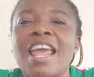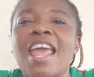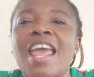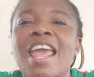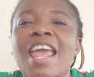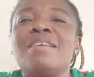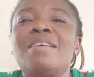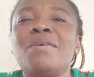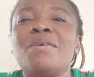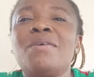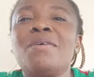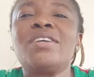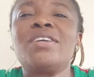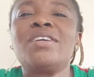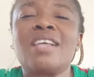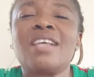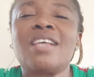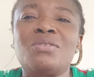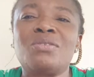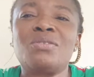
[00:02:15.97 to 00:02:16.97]
The boys
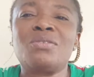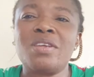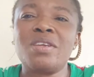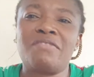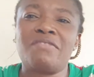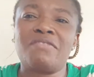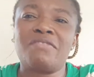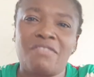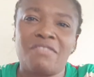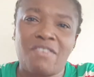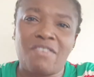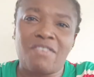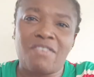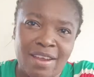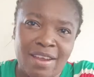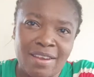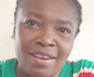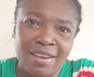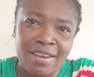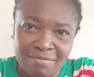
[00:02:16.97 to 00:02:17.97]
are doing
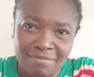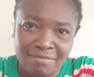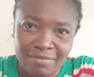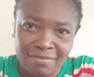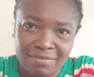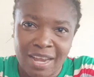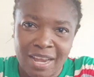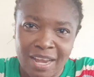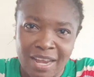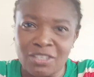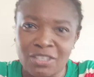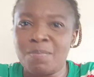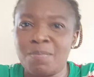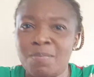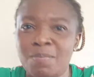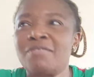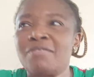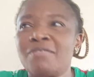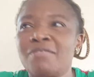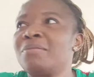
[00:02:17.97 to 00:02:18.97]
fine. They're just
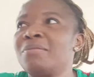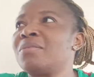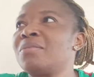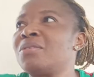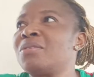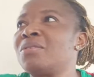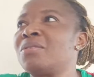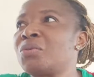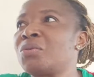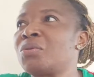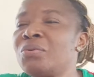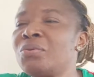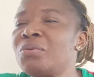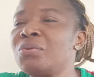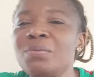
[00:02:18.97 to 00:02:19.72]
back from school.